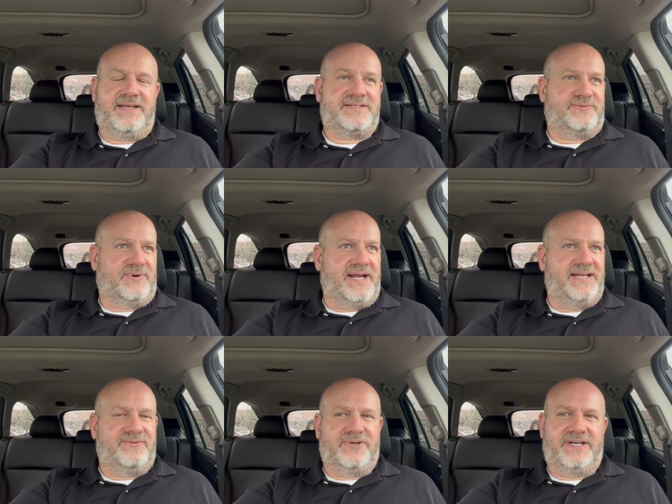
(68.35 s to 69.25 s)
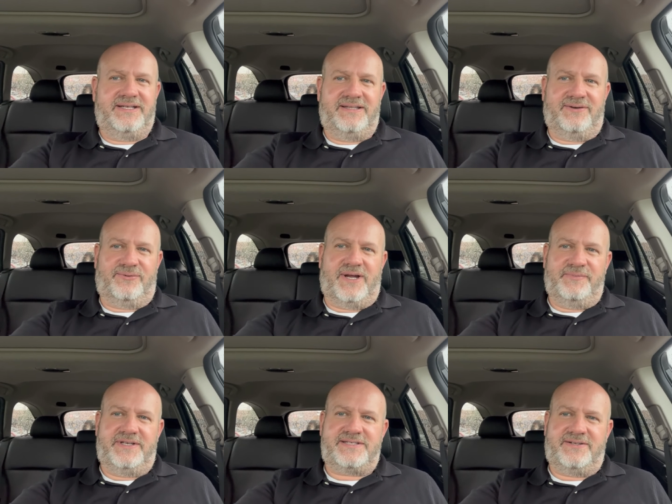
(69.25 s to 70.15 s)
It's raining. We're getting the
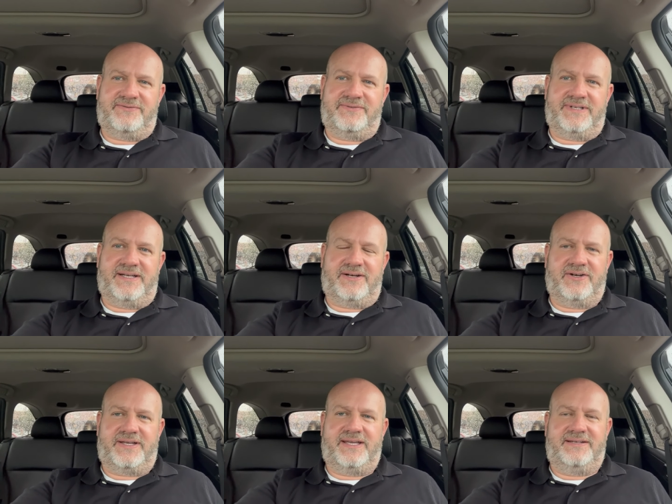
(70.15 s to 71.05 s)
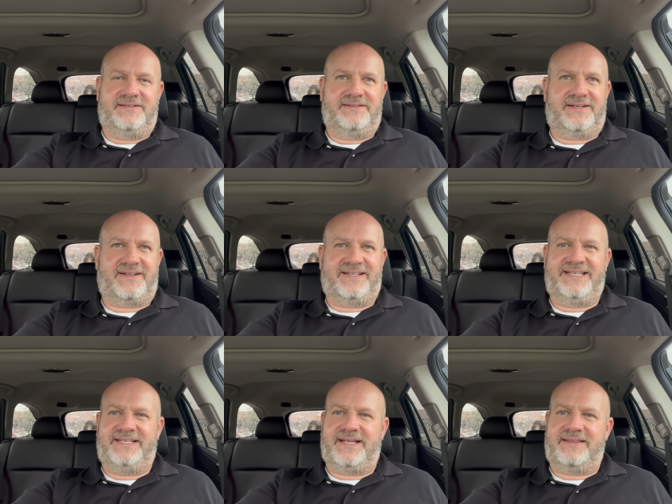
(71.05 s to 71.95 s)
remnants of the uh, Hurricane
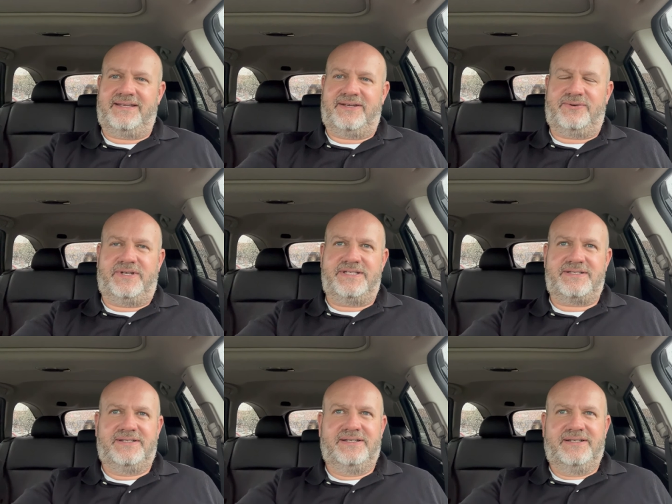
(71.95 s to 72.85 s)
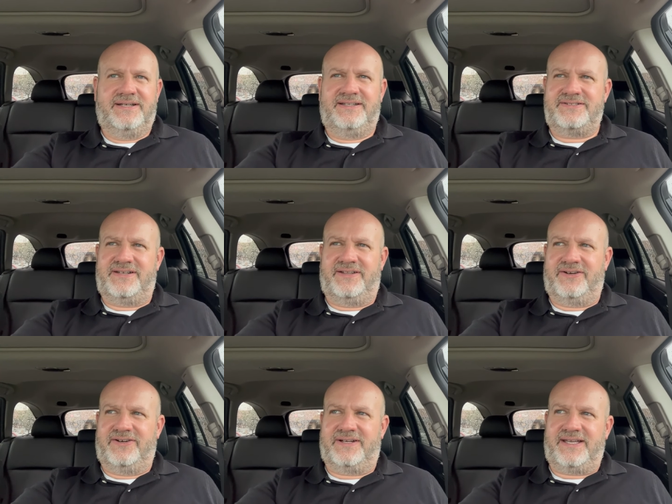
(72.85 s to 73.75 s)
Helene, I think it was. And there's another
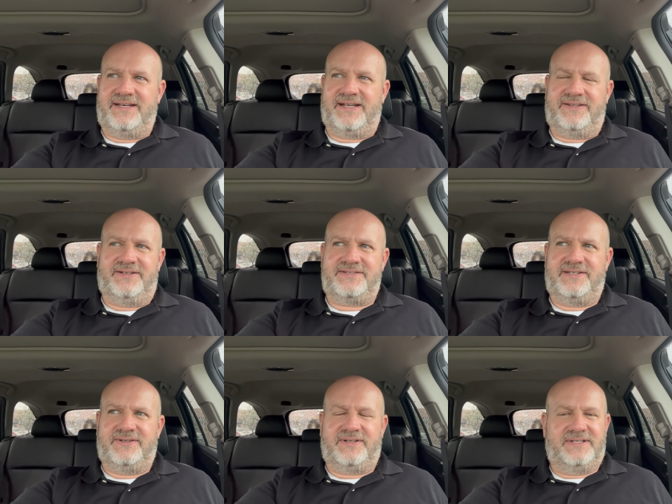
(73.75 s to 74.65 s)
hurricane down there too,